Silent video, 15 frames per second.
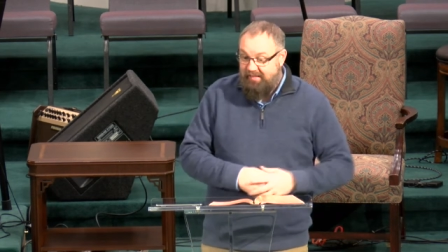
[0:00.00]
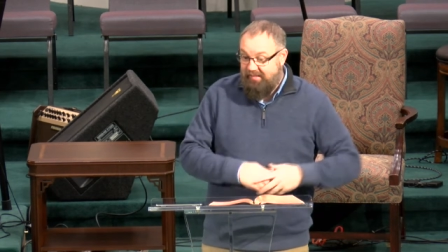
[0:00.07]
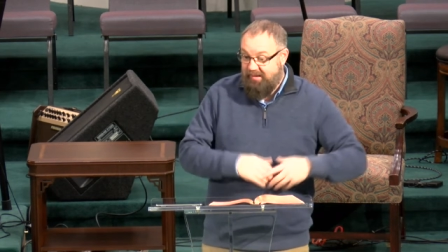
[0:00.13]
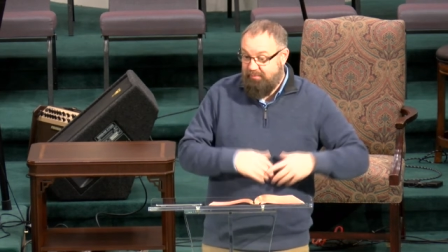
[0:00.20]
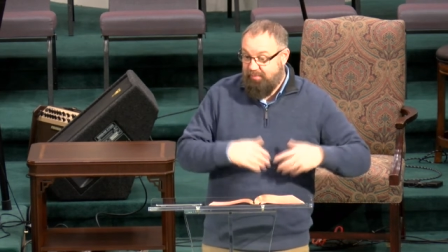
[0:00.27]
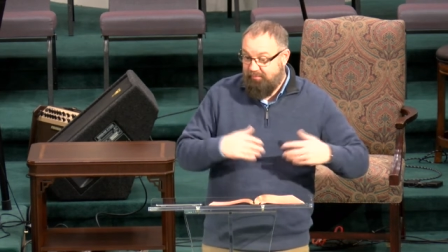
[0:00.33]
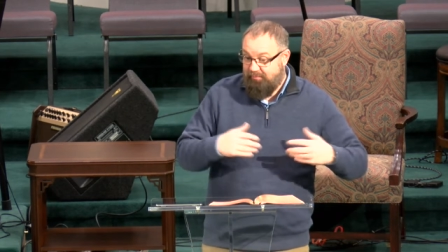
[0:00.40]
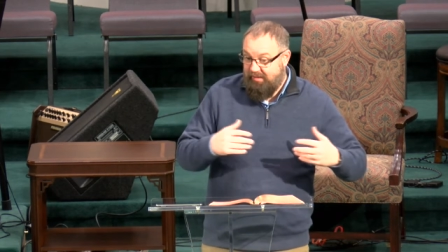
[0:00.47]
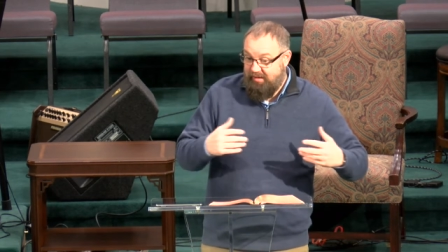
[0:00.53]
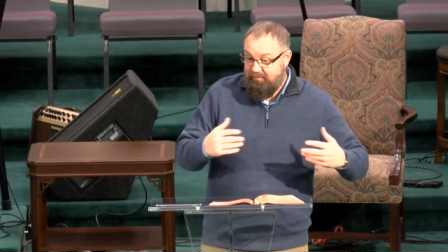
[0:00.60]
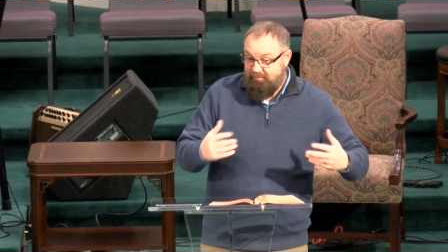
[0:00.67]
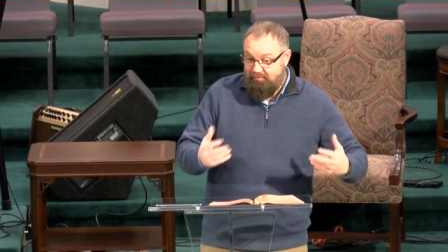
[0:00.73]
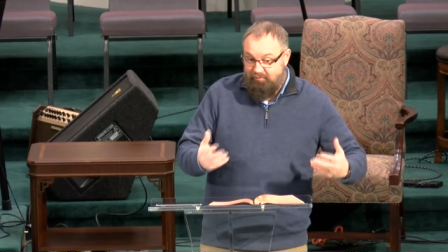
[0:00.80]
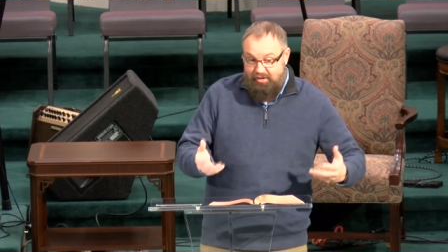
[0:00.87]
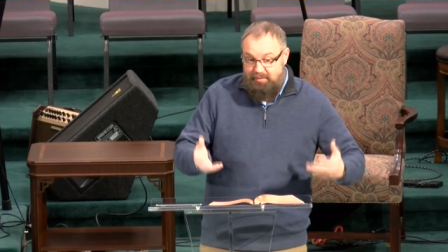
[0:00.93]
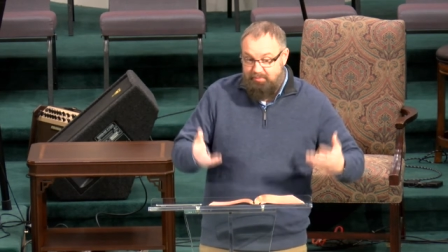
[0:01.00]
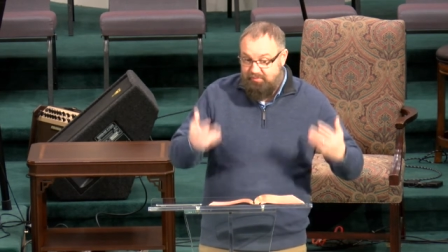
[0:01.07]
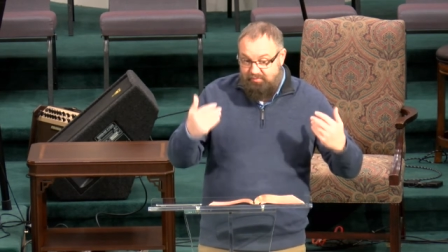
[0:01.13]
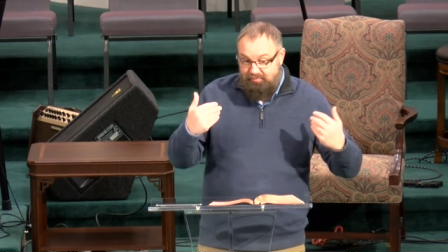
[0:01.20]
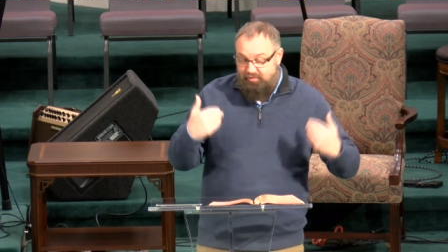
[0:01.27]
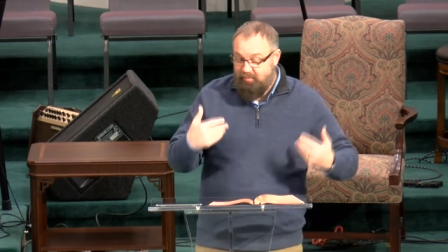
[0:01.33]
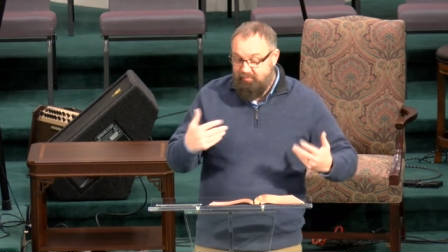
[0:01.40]
they, they reaped
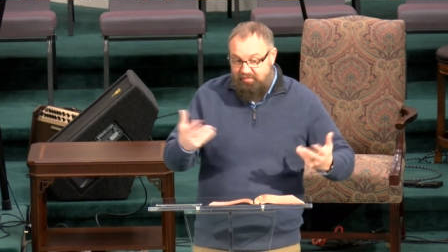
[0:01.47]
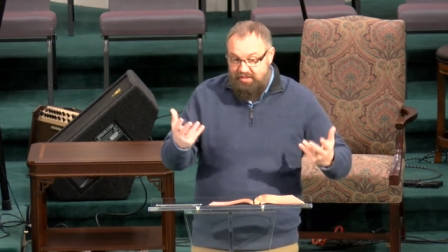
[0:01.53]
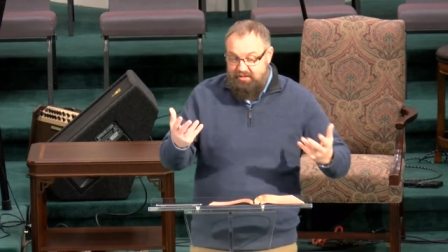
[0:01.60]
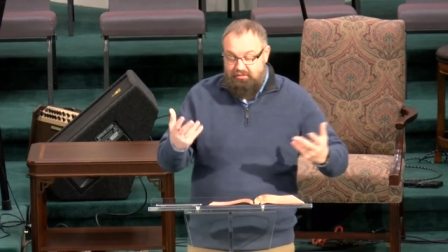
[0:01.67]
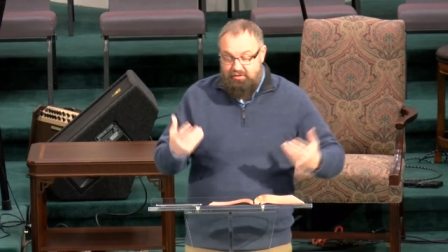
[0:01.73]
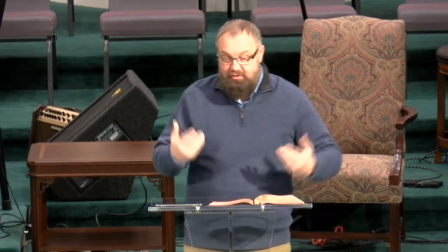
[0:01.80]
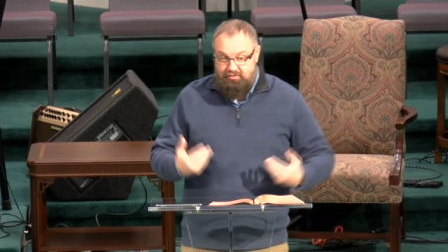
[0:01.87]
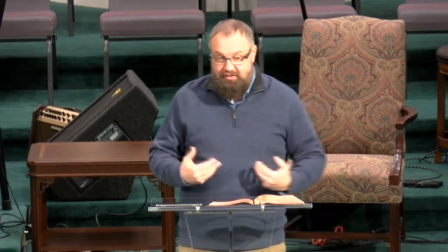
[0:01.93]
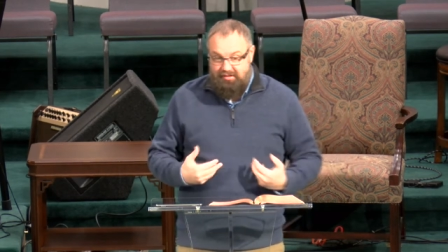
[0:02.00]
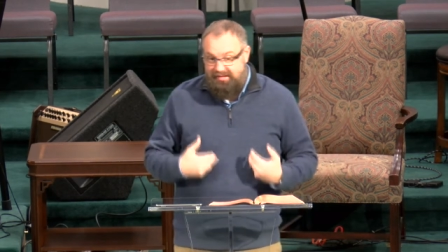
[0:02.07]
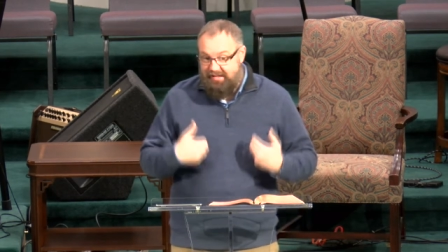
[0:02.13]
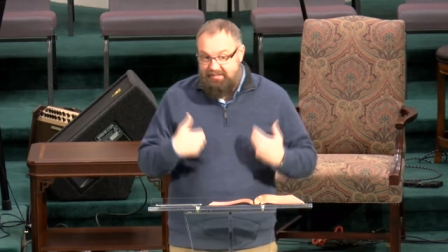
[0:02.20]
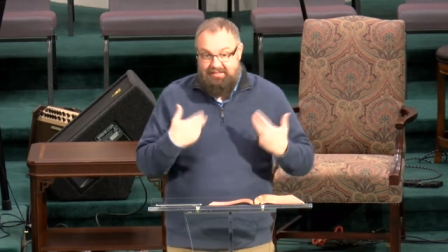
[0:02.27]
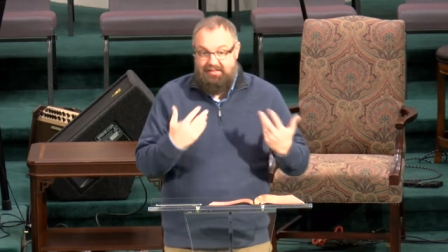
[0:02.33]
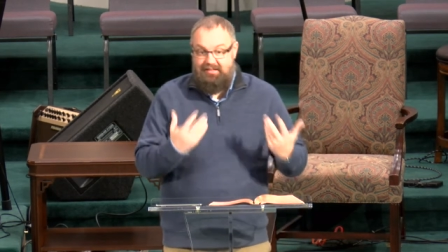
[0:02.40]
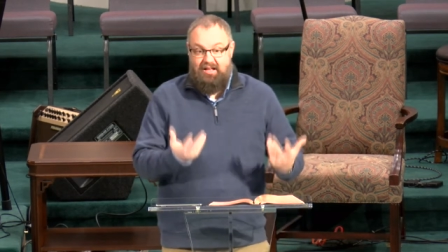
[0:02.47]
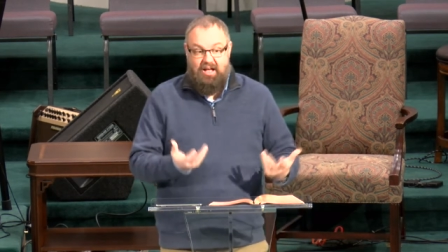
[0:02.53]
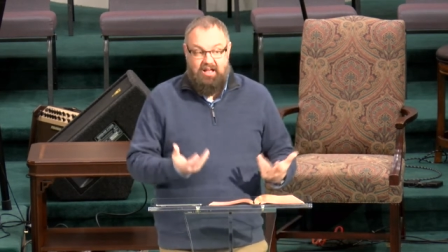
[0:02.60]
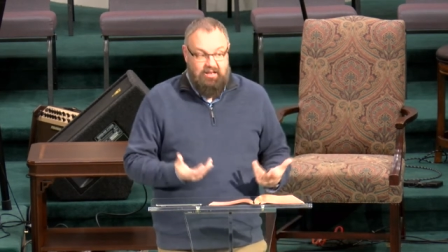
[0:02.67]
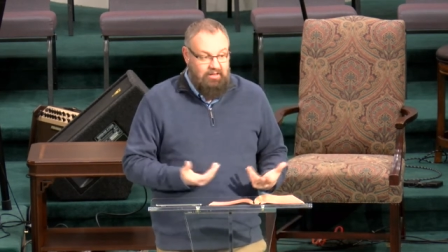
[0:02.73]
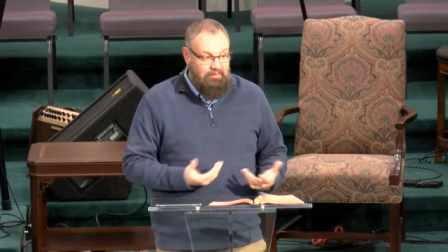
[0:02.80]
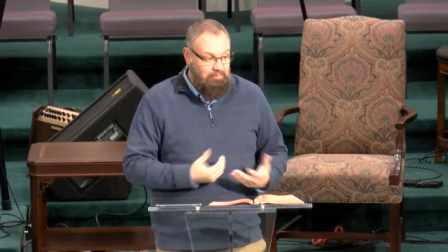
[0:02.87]
from vineyards that they did
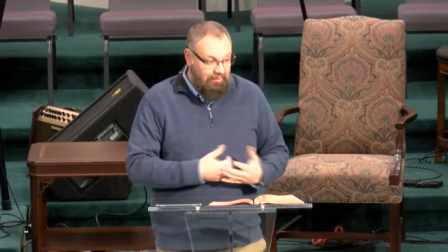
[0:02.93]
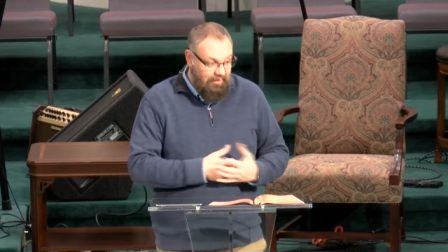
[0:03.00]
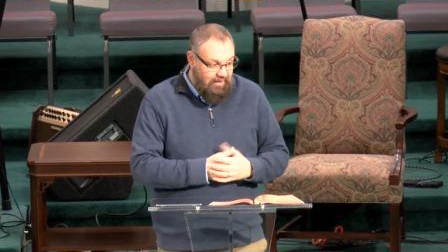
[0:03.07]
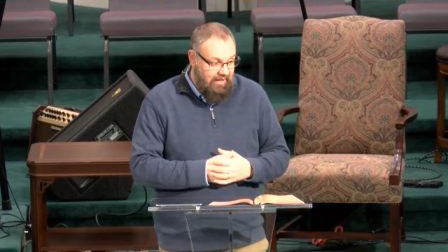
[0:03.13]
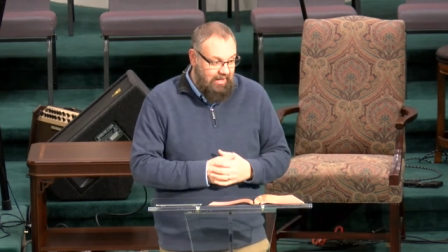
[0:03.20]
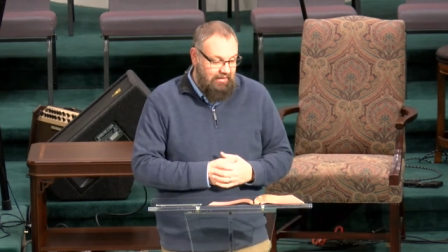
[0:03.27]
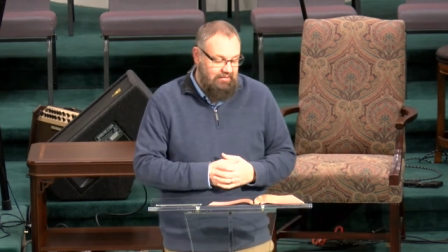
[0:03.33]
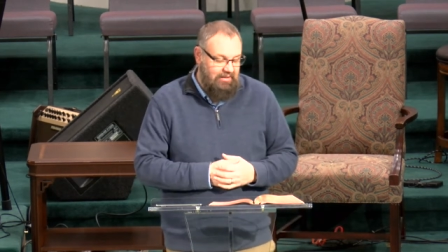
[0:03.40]
not plant.